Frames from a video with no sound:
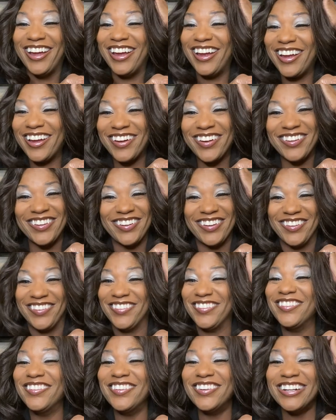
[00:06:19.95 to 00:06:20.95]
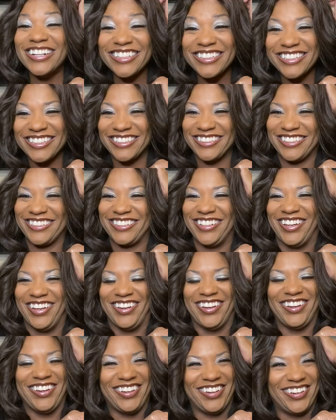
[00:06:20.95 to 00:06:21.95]
he don't know what to do.
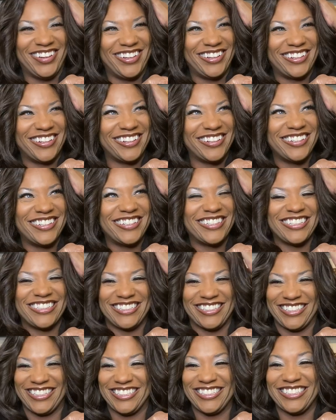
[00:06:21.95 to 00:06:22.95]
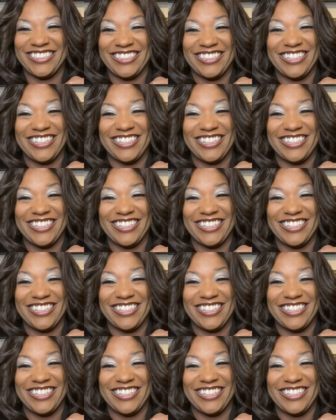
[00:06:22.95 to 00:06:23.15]
it's